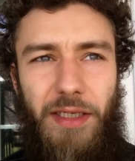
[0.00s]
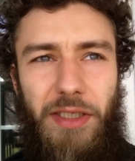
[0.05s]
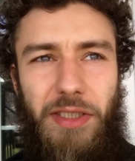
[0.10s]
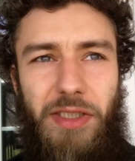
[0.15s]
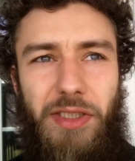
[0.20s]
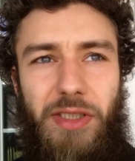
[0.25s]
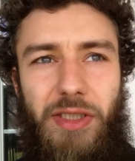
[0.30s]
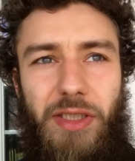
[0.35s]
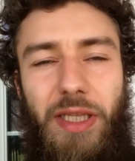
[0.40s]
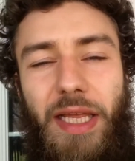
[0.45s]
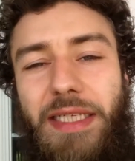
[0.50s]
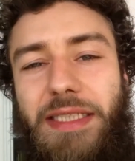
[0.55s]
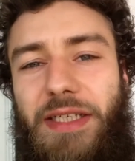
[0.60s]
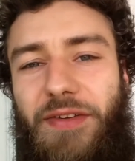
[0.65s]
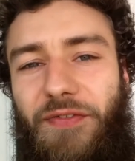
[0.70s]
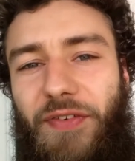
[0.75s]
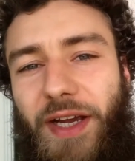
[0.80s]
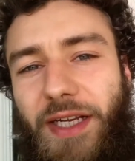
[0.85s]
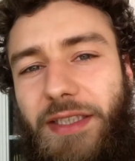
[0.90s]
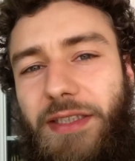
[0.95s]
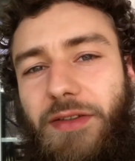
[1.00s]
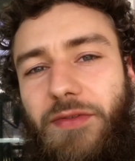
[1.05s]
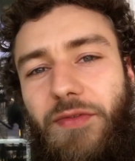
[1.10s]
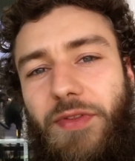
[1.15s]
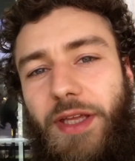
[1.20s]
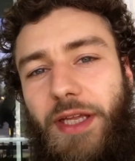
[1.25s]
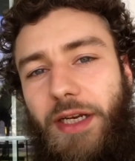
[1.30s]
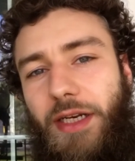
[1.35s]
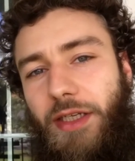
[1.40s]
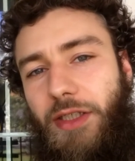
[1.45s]
is less
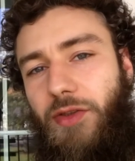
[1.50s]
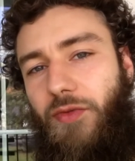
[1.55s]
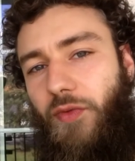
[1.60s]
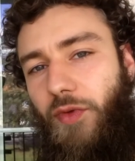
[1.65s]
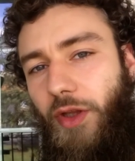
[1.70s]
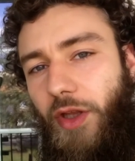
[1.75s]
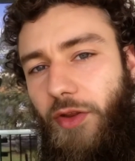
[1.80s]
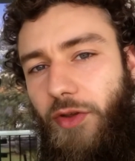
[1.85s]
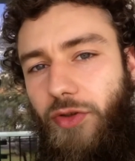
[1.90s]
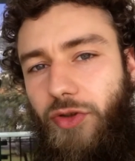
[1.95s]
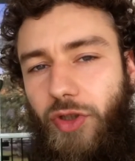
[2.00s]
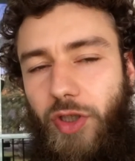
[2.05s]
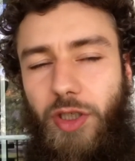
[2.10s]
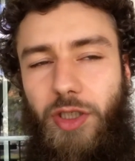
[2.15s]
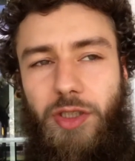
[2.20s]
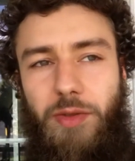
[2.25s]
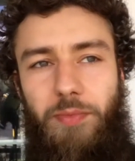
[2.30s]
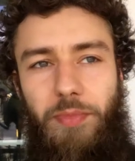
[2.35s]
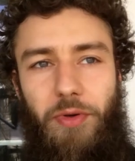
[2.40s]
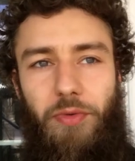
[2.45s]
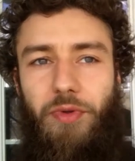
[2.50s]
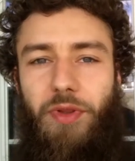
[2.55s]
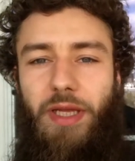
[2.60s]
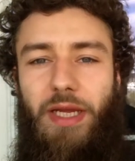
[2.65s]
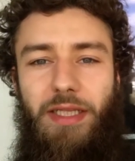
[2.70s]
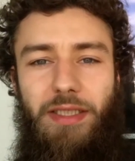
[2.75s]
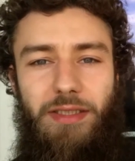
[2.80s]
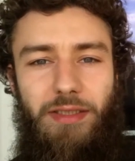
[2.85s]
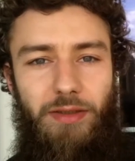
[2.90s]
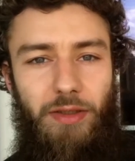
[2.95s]
effective than it is for other drugs, but with
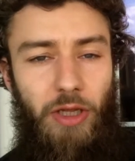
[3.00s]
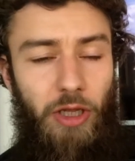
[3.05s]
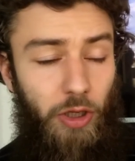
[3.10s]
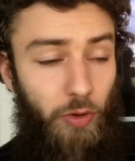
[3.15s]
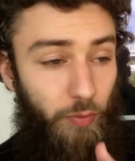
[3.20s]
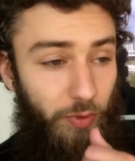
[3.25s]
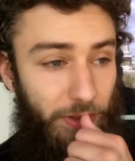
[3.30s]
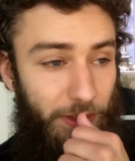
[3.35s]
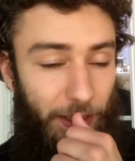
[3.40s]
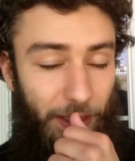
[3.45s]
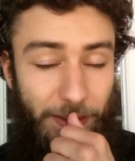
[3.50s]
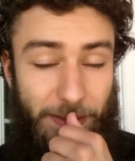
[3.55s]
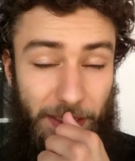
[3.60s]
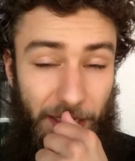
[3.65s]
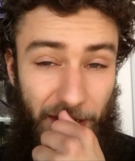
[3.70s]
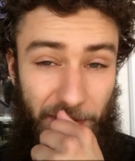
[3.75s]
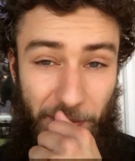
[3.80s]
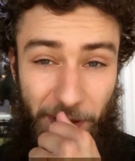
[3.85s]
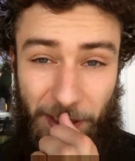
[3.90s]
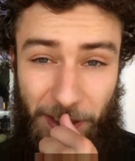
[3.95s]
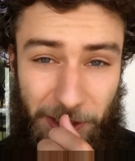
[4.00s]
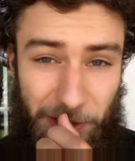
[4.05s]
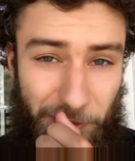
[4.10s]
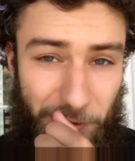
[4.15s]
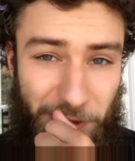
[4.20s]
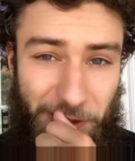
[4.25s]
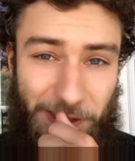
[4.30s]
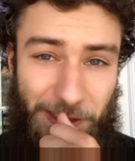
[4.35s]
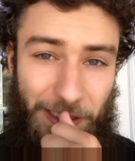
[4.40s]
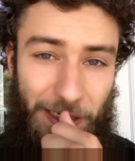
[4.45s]
the antiemetics,
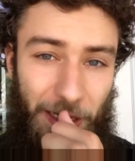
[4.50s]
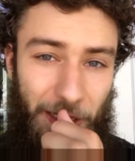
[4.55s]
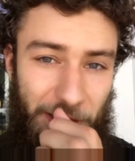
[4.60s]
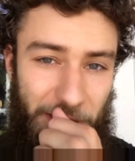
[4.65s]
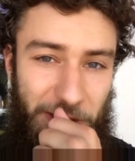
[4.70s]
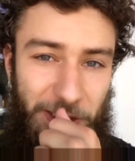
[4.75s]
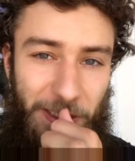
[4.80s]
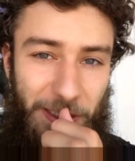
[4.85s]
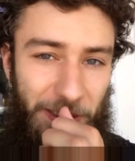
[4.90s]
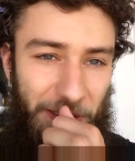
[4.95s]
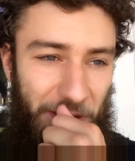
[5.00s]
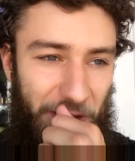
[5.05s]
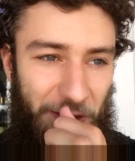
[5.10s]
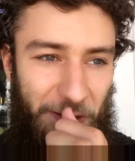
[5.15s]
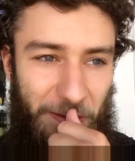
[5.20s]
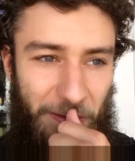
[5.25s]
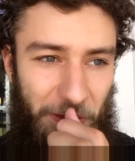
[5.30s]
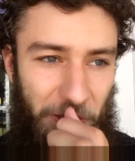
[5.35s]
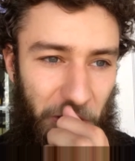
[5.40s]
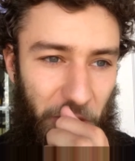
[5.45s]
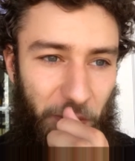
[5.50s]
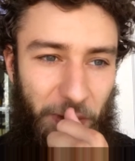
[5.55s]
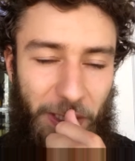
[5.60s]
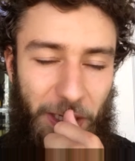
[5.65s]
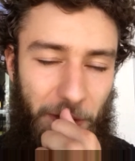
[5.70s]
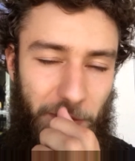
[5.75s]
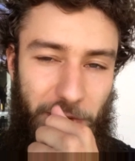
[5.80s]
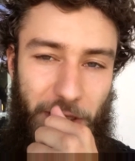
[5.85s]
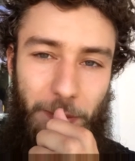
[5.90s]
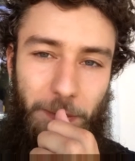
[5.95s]
which is the nausea and the
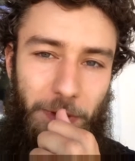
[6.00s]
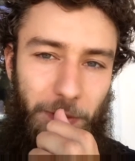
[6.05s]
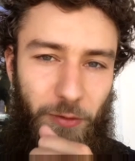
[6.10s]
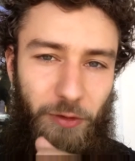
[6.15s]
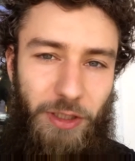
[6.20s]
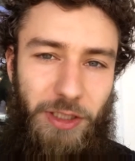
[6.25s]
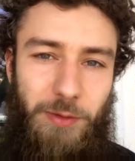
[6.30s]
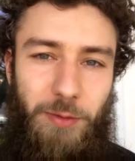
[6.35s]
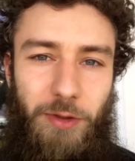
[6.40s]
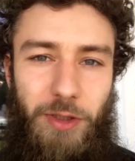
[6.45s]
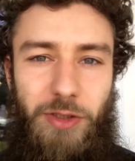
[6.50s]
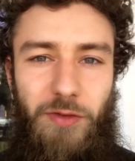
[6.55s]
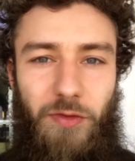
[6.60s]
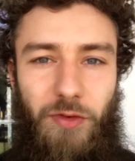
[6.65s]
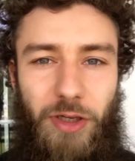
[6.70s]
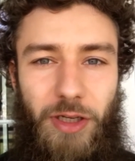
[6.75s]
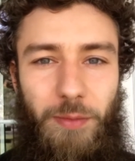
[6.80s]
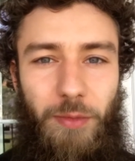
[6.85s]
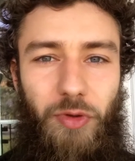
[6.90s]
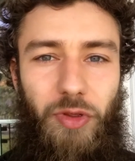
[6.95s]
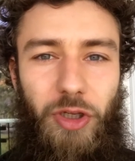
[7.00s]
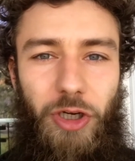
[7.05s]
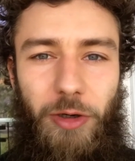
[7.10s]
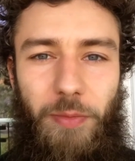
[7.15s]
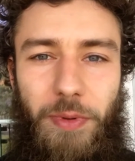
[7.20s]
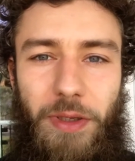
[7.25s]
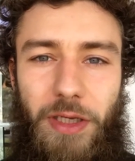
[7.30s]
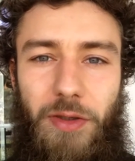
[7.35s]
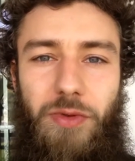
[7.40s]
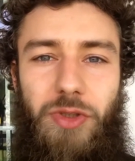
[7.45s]
throwing up that people experience for
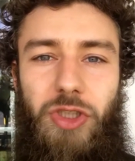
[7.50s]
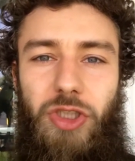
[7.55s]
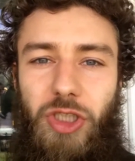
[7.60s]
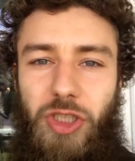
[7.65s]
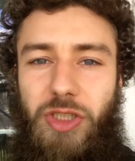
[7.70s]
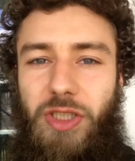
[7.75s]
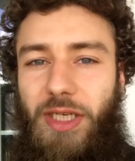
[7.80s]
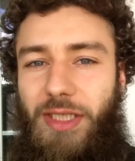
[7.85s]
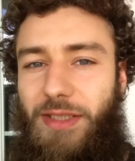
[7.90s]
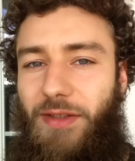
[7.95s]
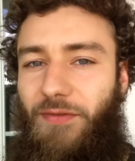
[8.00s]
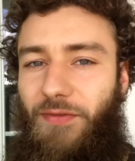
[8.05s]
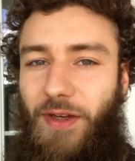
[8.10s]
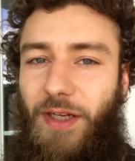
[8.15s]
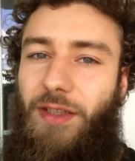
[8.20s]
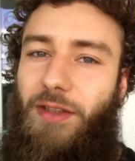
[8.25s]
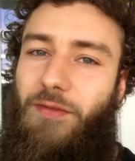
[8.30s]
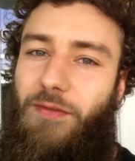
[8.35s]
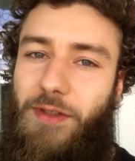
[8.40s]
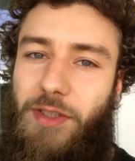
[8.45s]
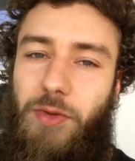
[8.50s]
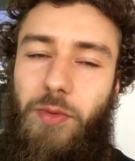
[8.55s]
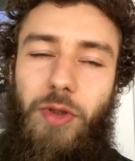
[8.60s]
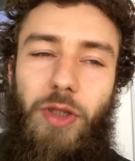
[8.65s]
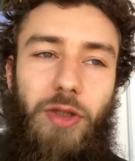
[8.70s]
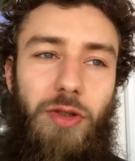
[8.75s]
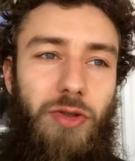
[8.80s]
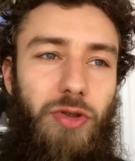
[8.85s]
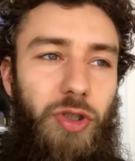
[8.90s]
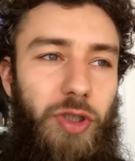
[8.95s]
chemotherapy, it was just as effective as
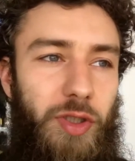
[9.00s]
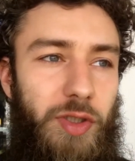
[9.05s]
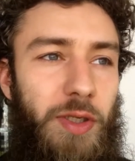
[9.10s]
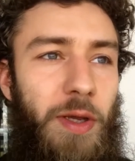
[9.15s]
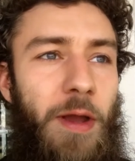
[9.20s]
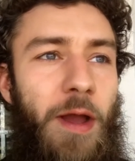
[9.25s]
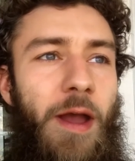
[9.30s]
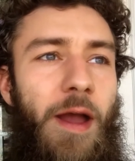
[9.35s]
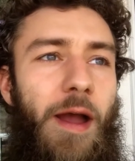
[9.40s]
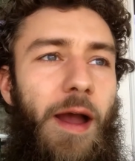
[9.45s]
with other drugs.